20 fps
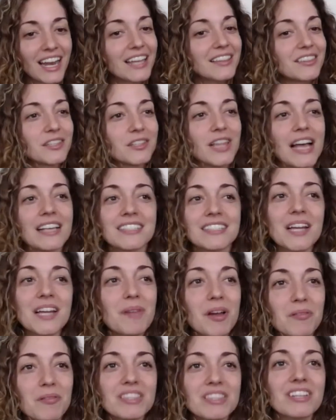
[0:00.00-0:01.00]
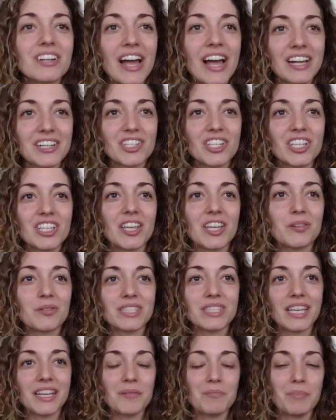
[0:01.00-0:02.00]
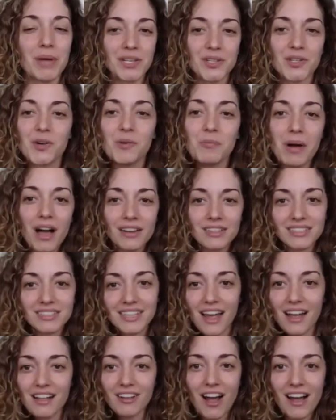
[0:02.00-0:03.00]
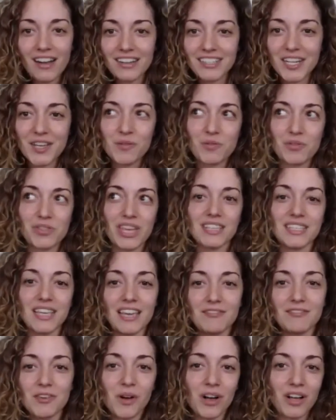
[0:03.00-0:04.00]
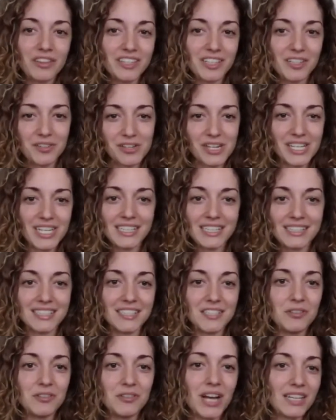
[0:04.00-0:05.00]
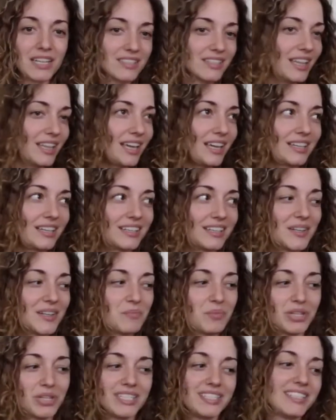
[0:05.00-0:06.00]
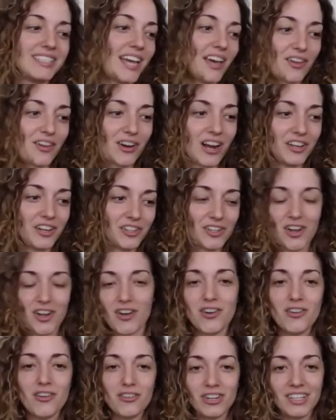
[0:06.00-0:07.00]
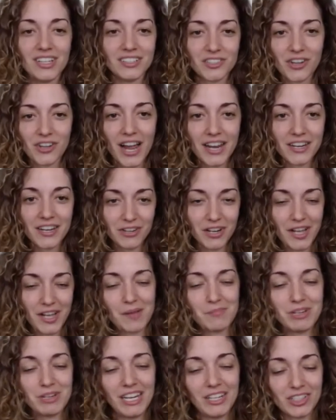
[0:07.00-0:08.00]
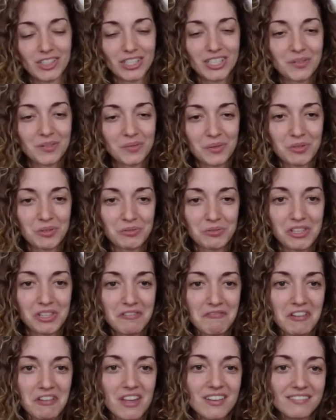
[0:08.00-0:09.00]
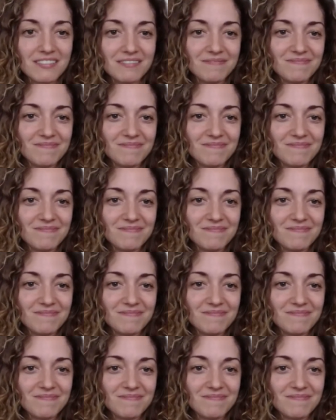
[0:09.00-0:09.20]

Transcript: the last time I went there, actually, there was like a bento box style cocktail where they gave you all the ingredients and you got to like put it together on your own and try different combinations, which was really fun.